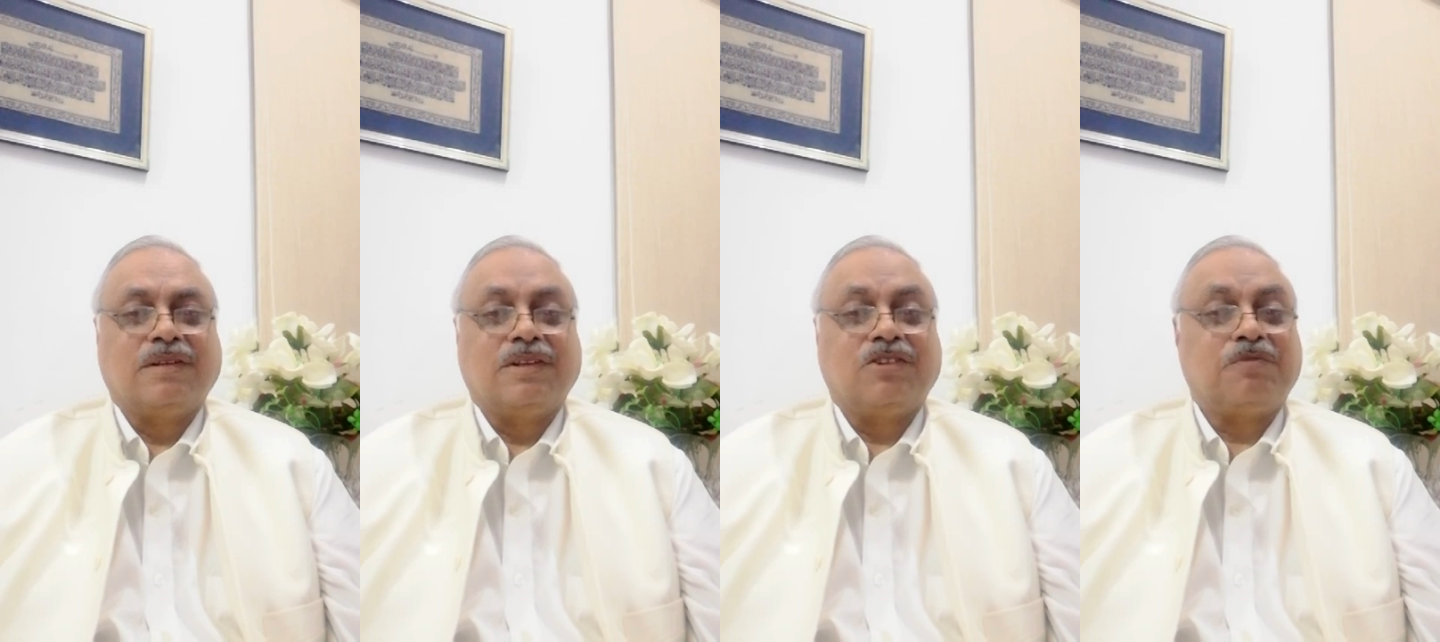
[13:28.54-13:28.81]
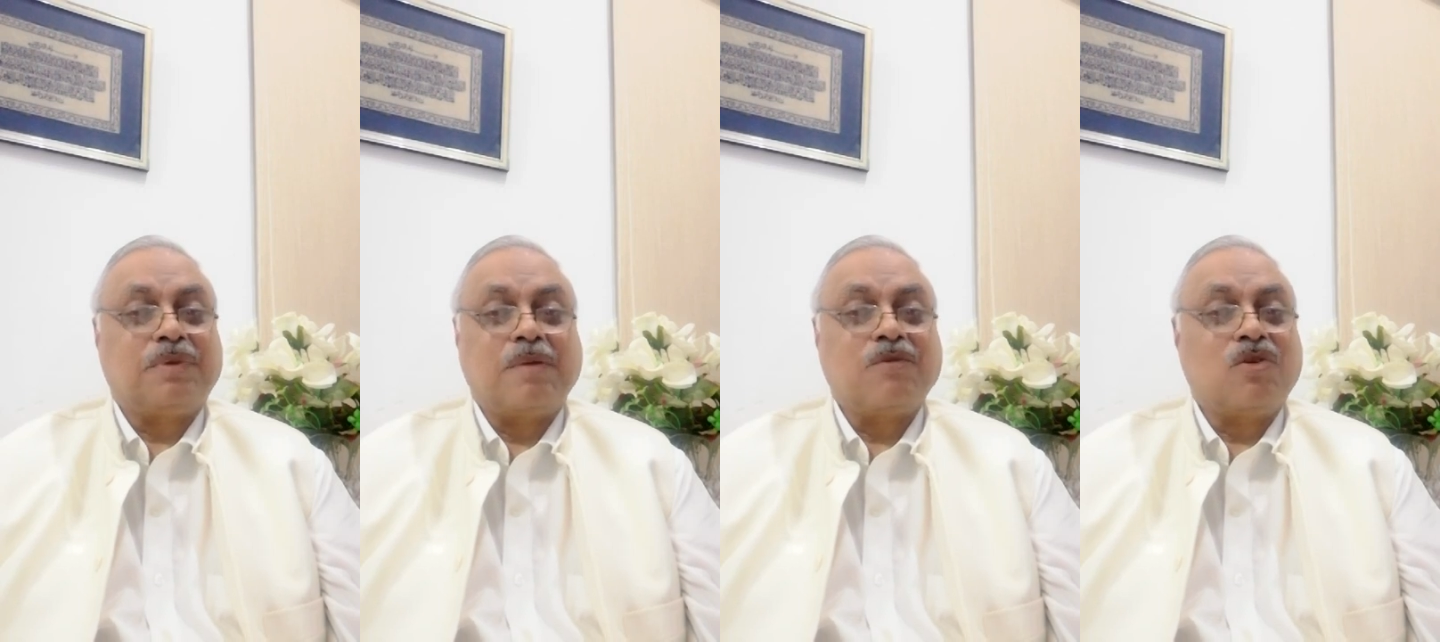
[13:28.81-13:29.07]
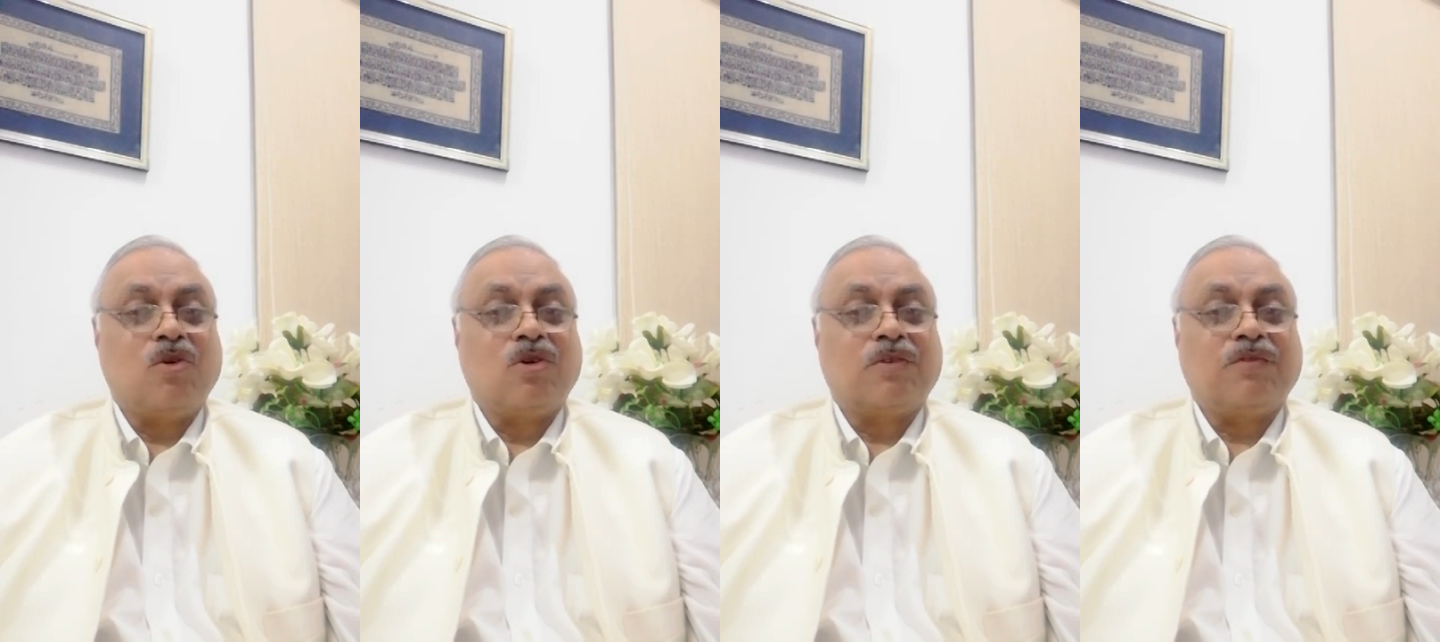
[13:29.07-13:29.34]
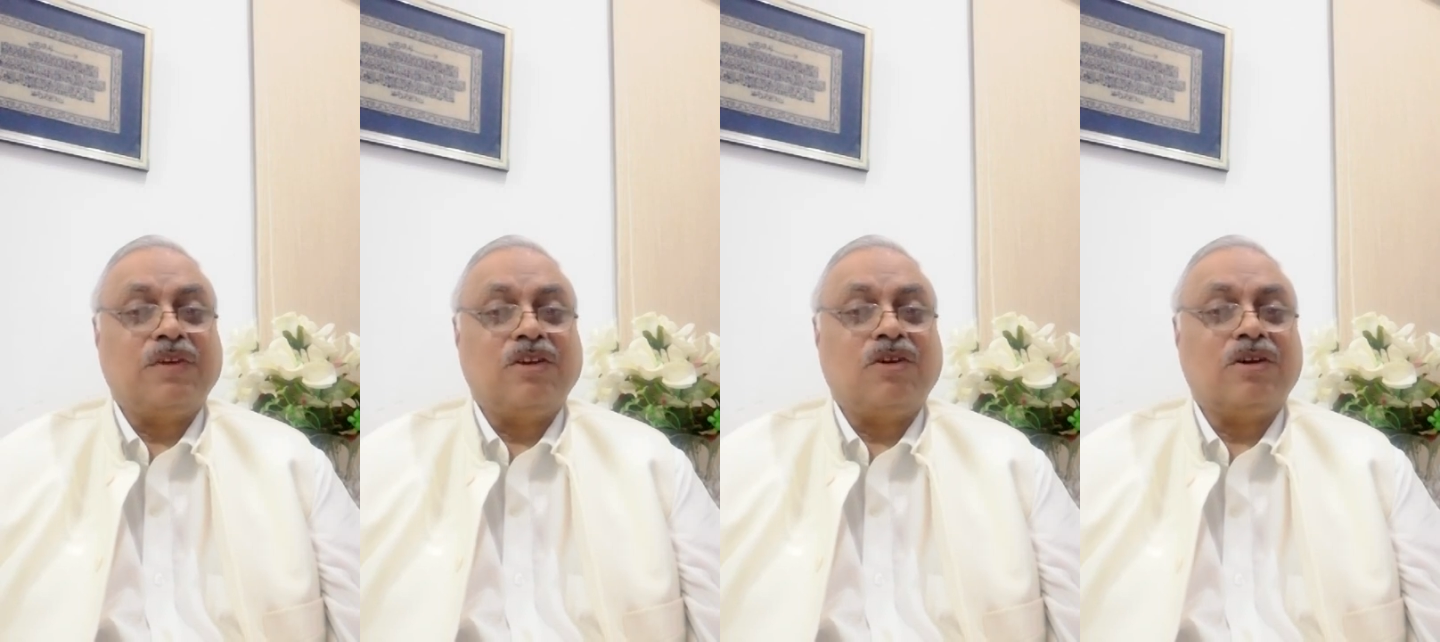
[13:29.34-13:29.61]
Supreme
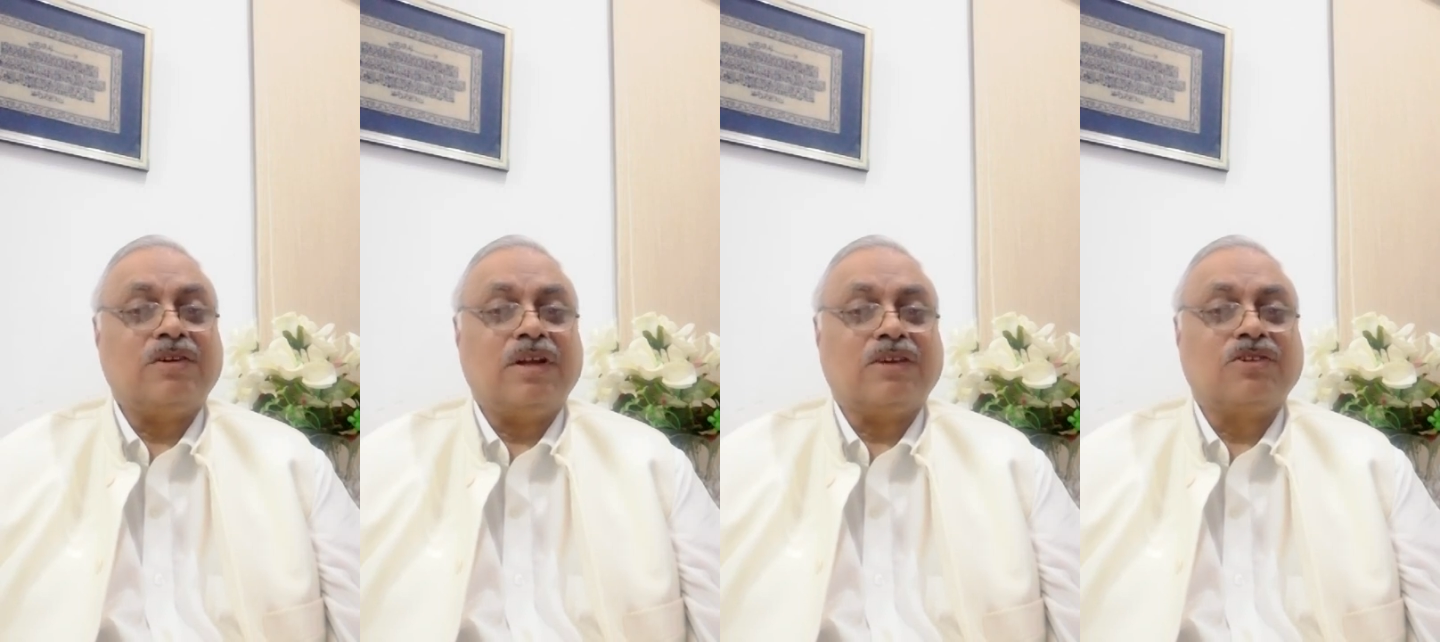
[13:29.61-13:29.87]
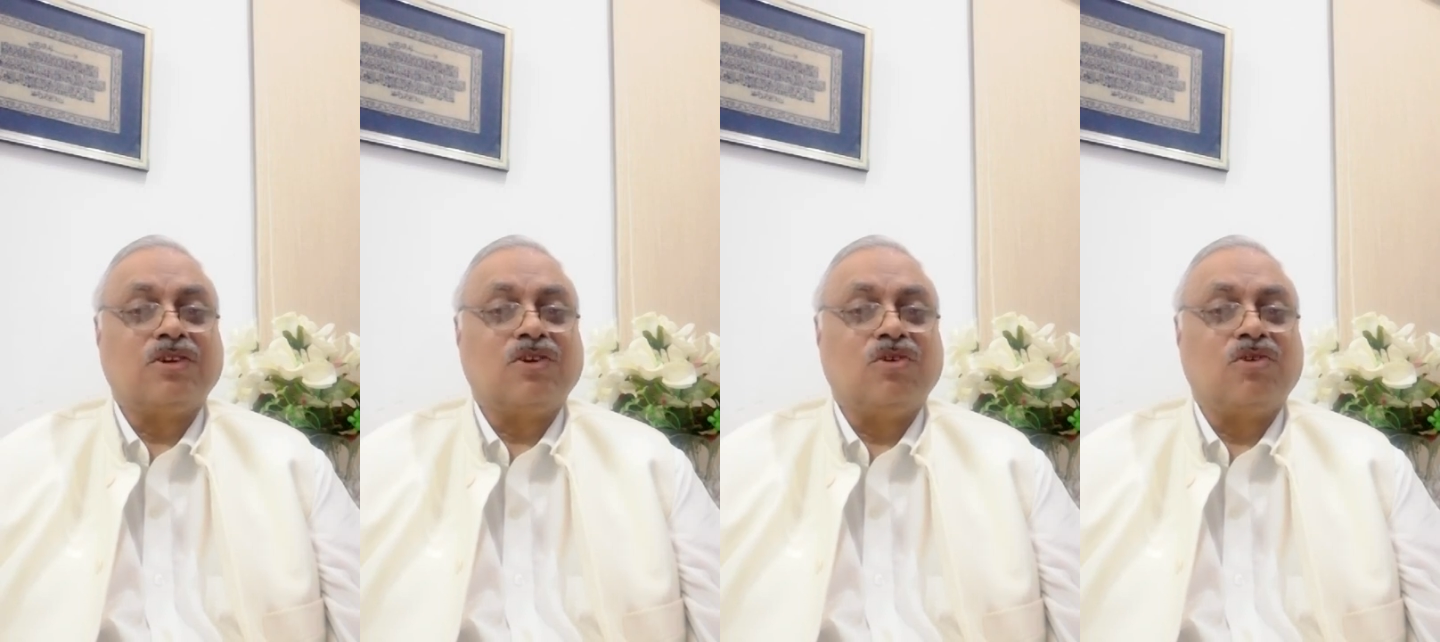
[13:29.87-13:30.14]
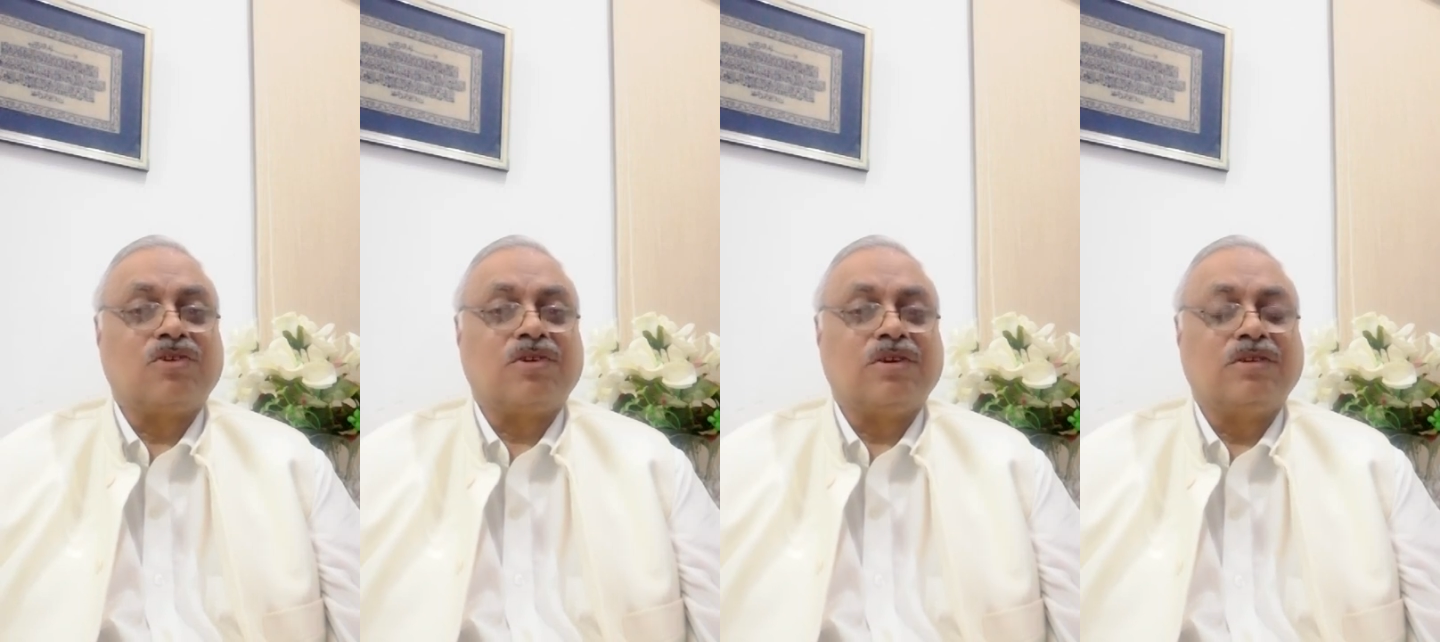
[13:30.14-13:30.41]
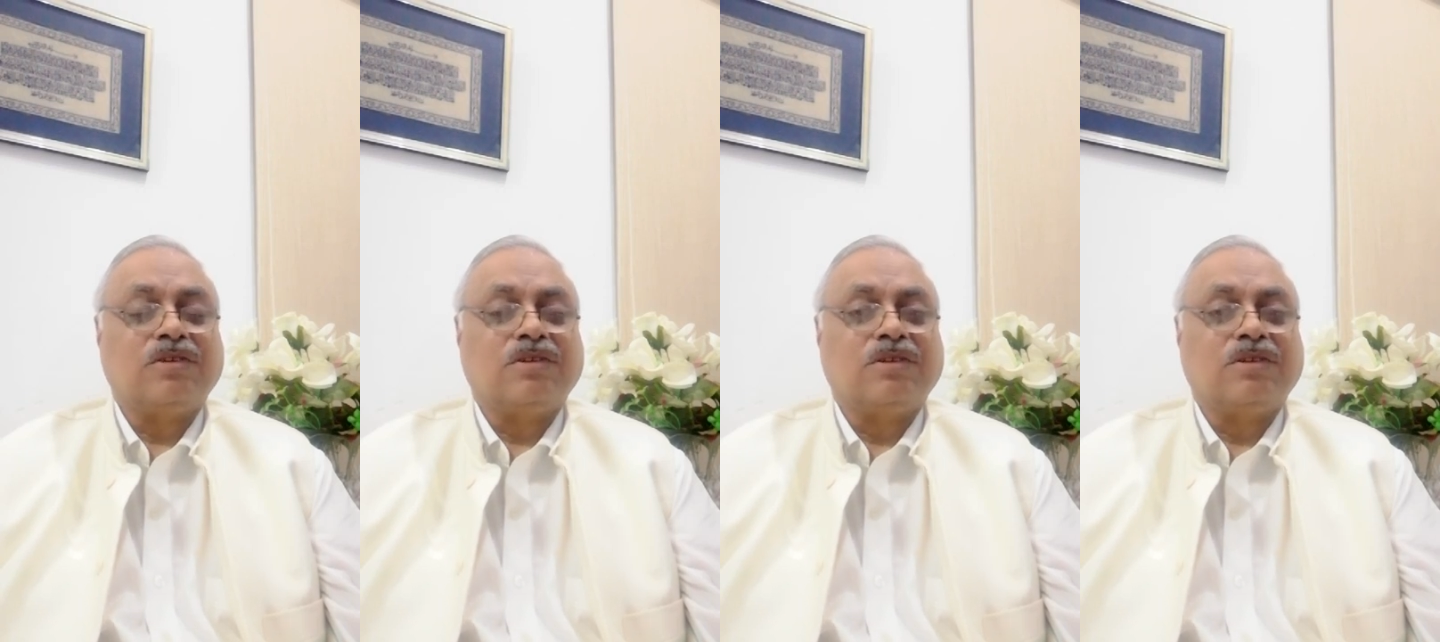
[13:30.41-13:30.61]
Court will not execute